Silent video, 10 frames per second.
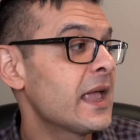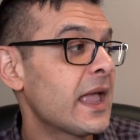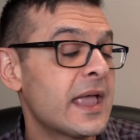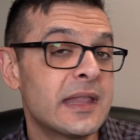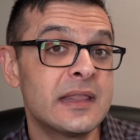
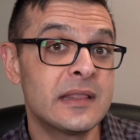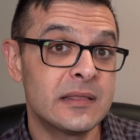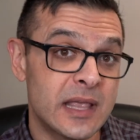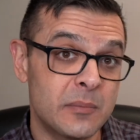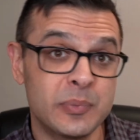and
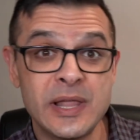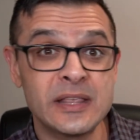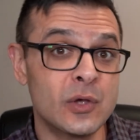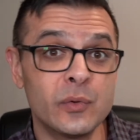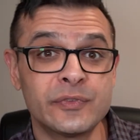then
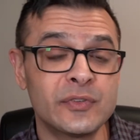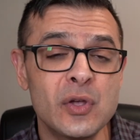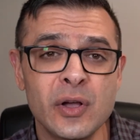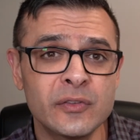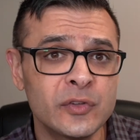playing the whole
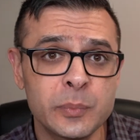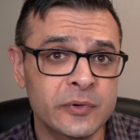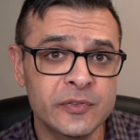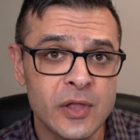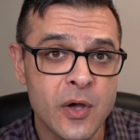song super
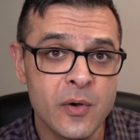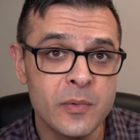slow,